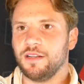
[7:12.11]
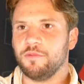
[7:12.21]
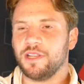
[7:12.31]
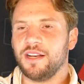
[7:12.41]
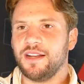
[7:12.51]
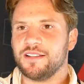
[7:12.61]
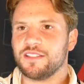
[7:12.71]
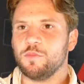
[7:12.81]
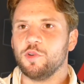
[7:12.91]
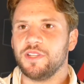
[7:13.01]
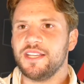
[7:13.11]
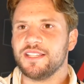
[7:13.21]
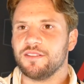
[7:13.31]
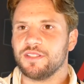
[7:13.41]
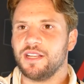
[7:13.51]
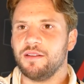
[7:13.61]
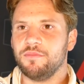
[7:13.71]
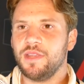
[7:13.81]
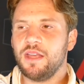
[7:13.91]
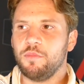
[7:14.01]
you know we can announce some more details on that.
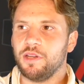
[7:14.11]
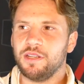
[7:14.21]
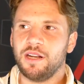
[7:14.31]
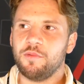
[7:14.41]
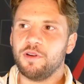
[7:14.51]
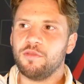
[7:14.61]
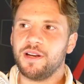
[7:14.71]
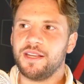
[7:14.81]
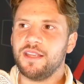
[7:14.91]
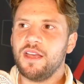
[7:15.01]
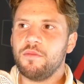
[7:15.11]
But you know, we're already